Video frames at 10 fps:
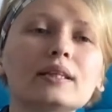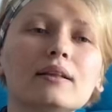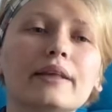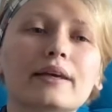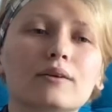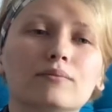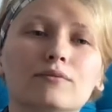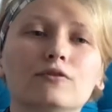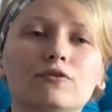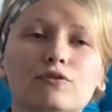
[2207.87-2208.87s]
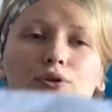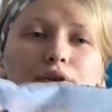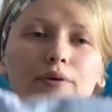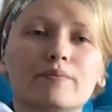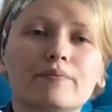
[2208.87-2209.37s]
like for
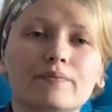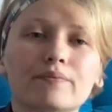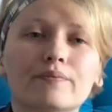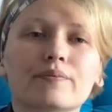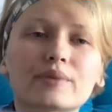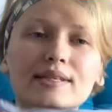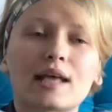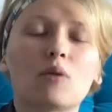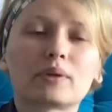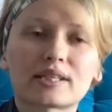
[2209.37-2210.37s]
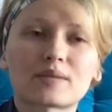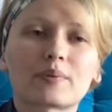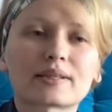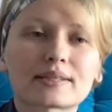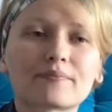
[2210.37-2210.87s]
the SAL
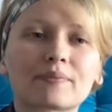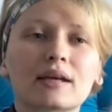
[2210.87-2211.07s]
participants